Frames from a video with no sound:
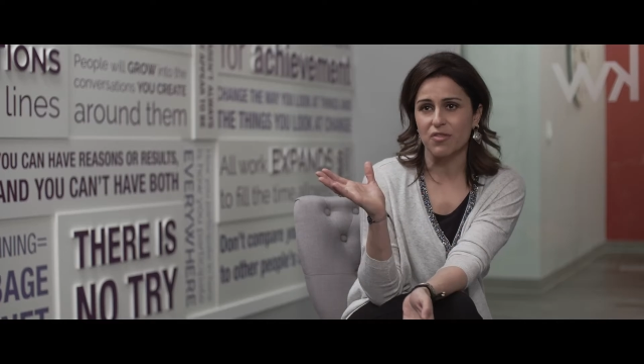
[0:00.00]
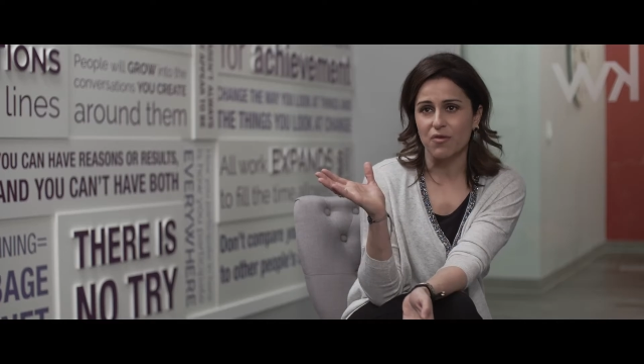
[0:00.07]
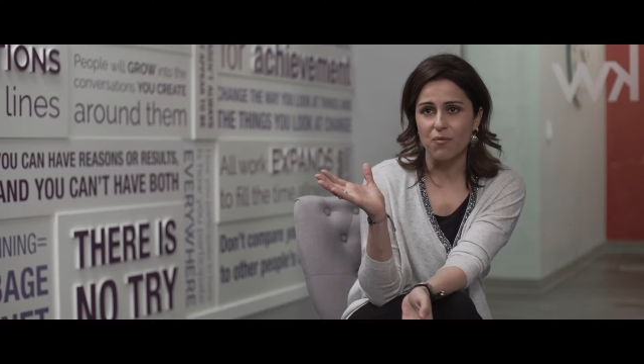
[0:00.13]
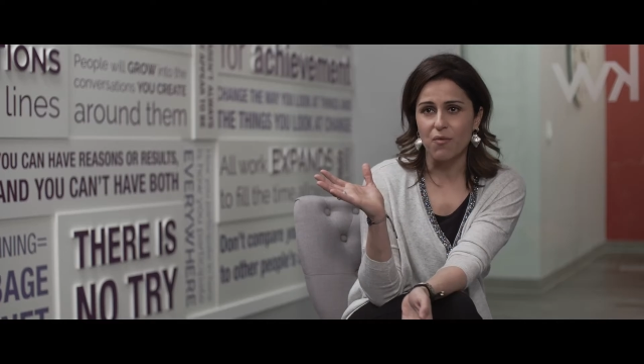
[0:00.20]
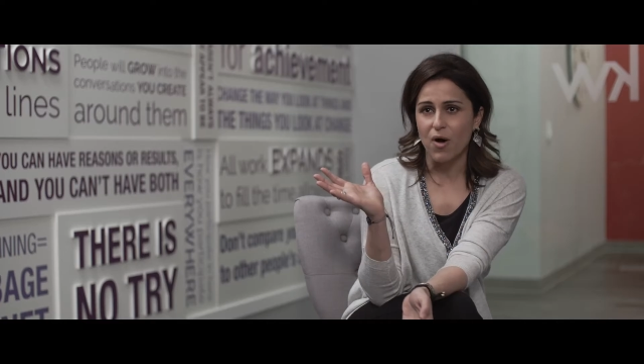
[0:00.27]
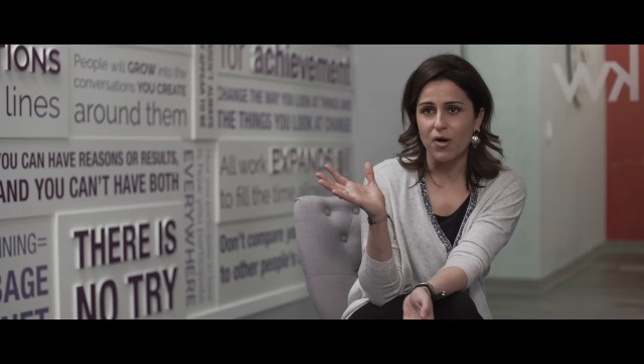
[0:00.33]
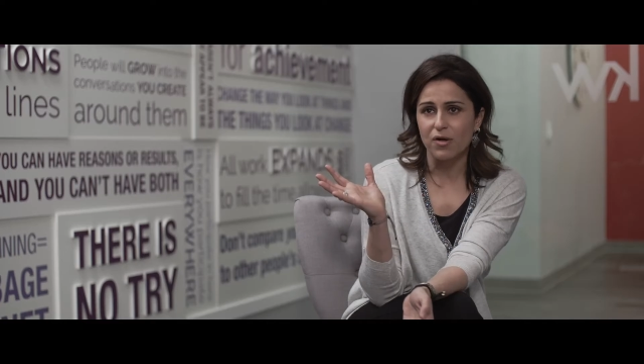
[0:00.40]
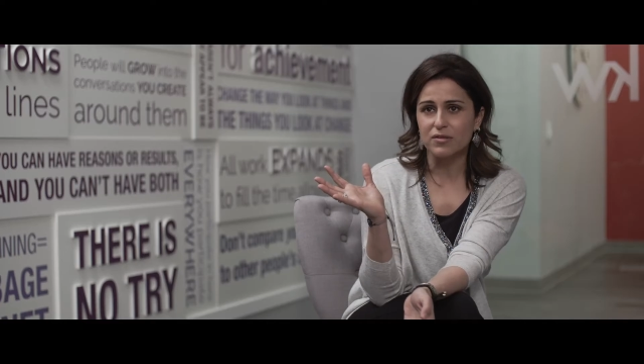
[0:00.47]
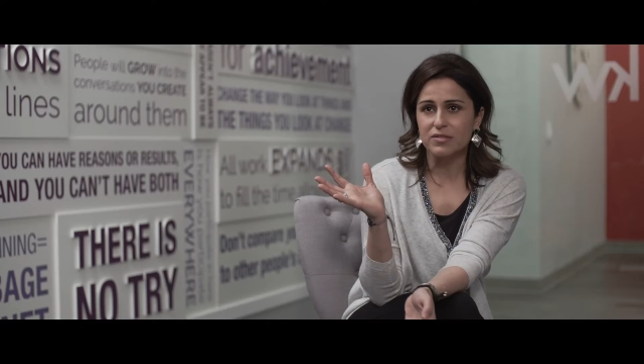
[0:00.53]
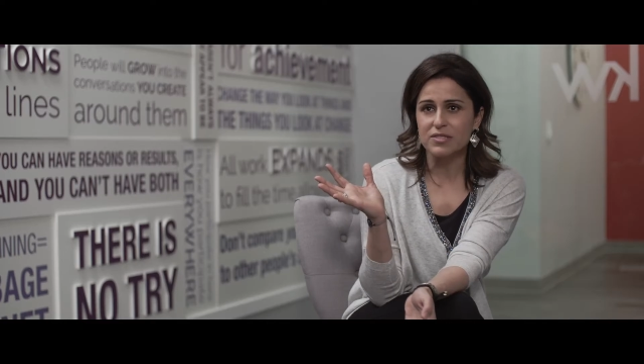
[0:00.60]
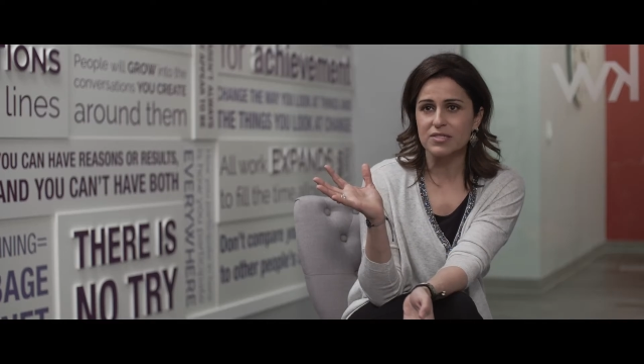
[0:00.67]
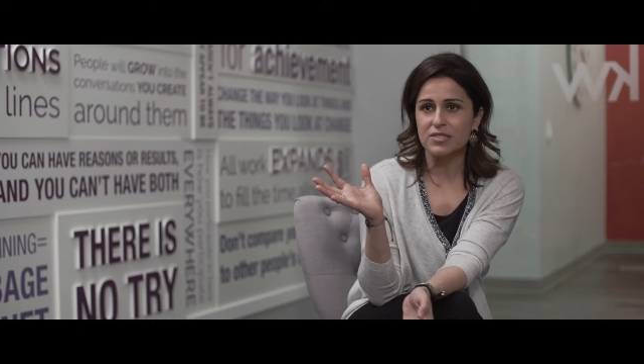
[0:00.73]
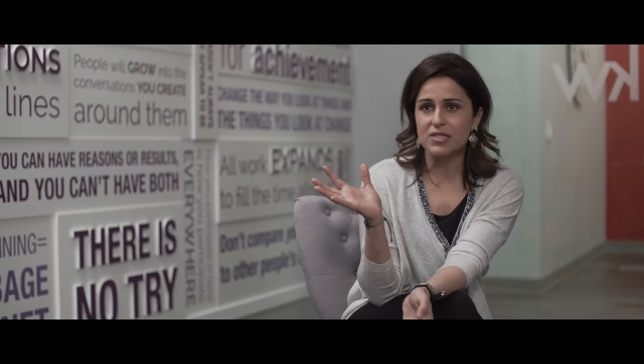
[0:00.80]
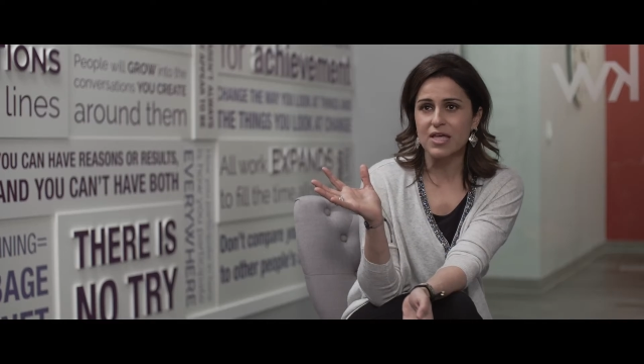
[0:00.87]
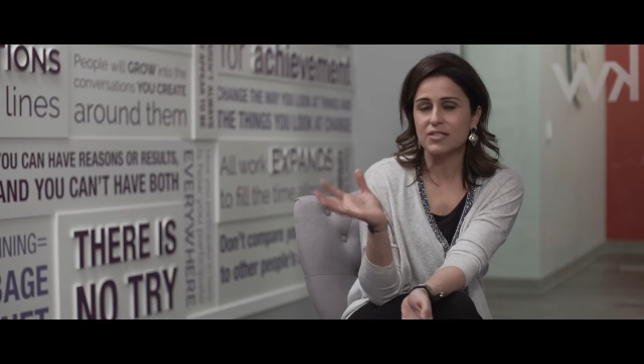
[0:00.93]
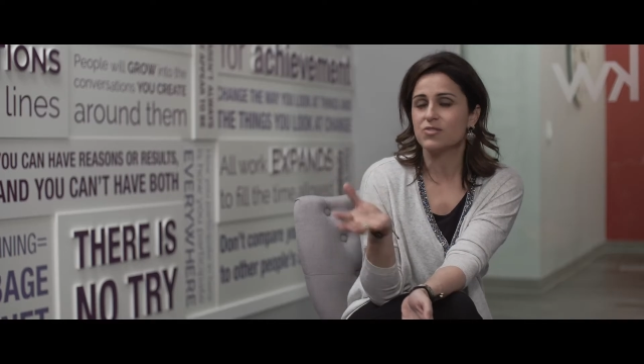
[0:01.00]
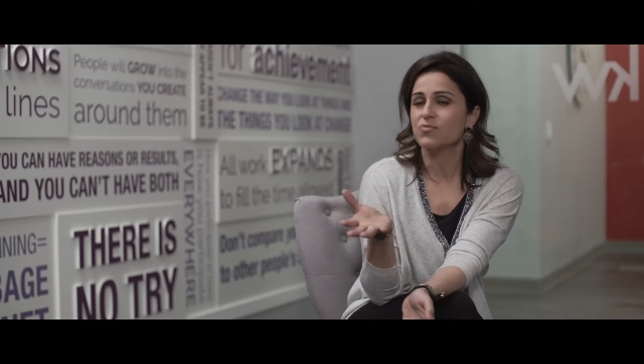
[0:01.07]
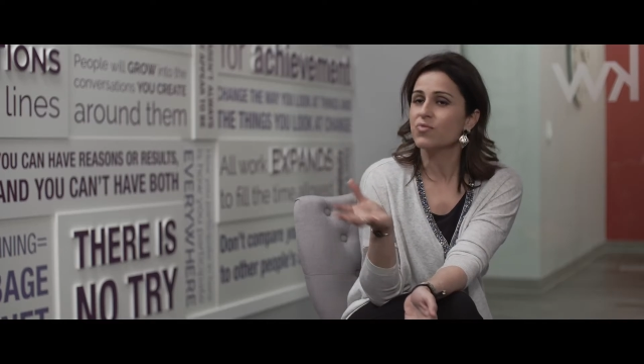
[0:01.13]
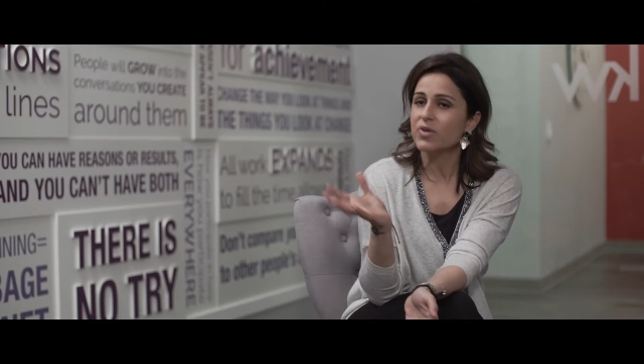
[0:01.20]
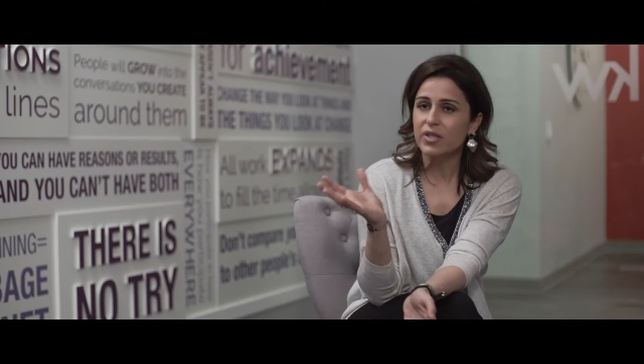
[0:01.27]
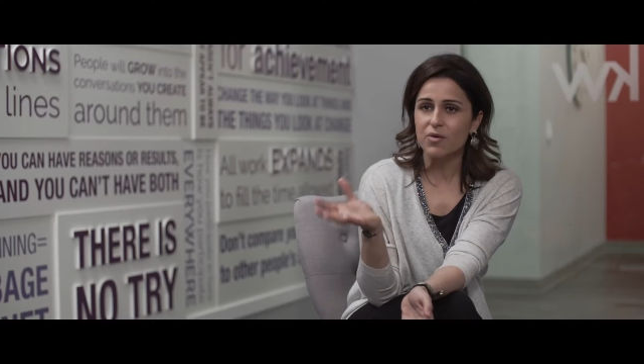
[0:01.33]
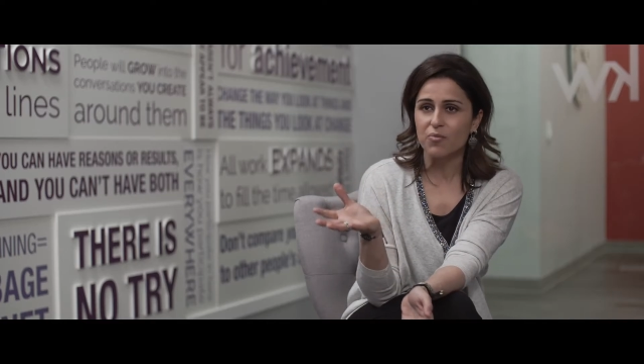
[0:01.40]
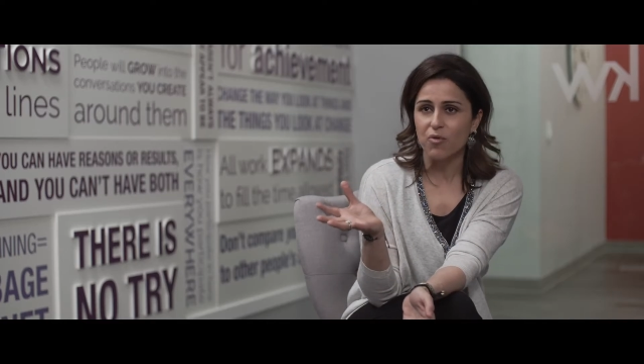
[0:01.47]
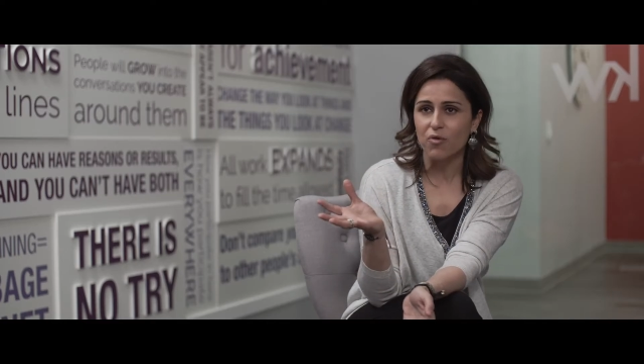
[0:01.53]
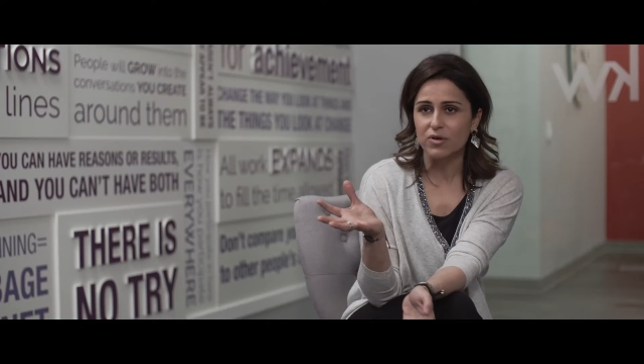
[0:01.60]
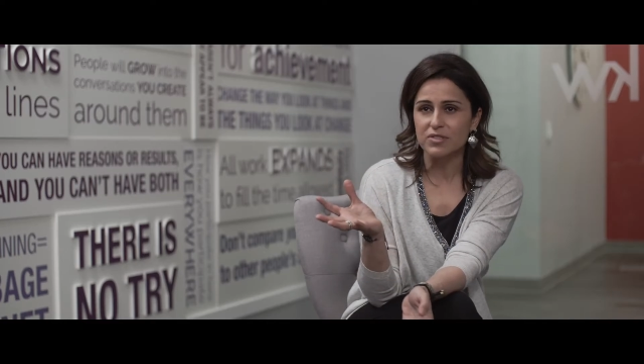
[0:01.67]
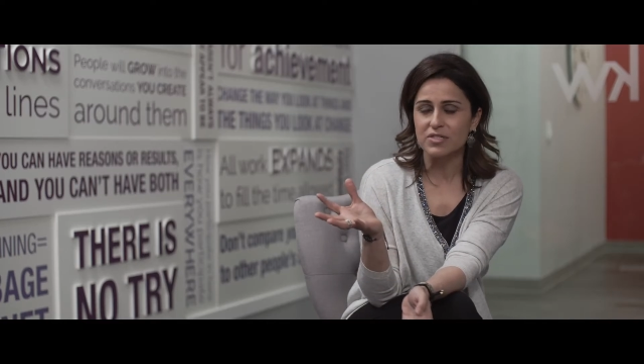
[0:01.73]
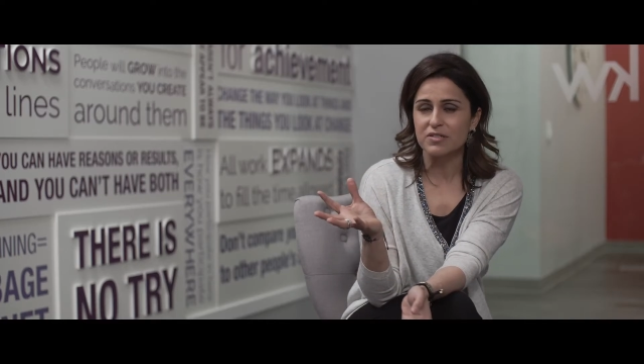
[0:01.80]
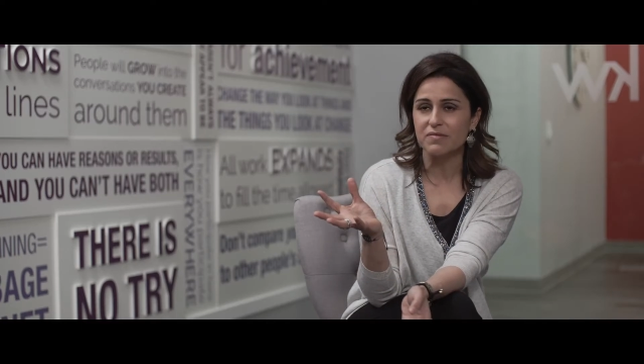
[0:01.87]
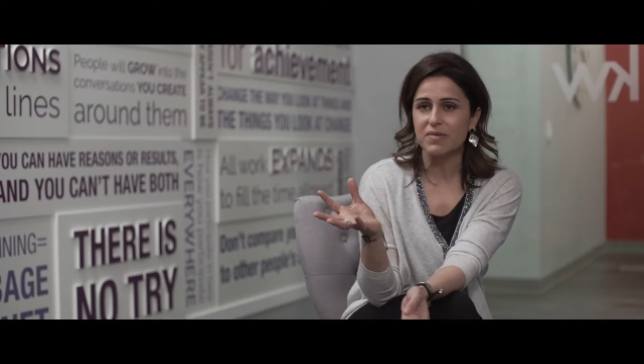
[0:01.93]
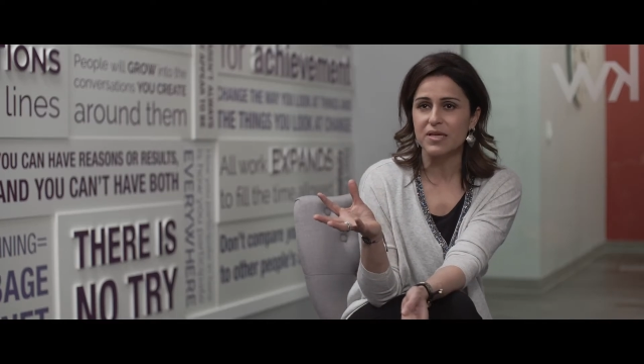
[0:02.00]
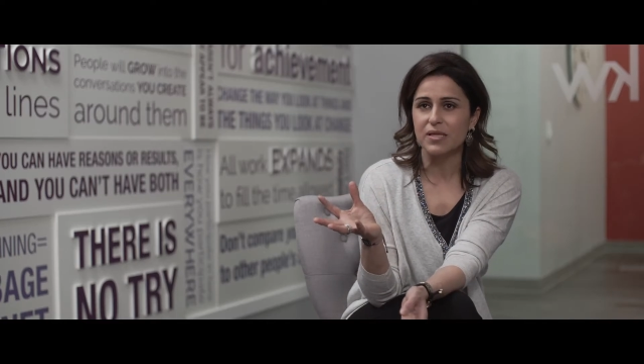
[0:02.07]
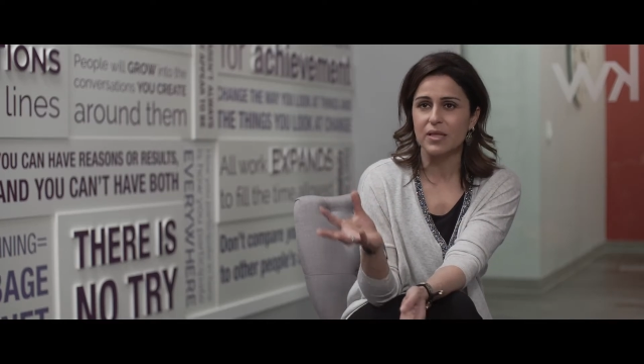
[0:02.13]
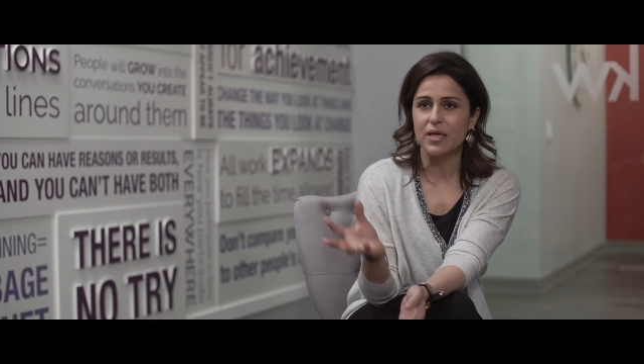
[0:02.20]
on the walls. That's really important to me,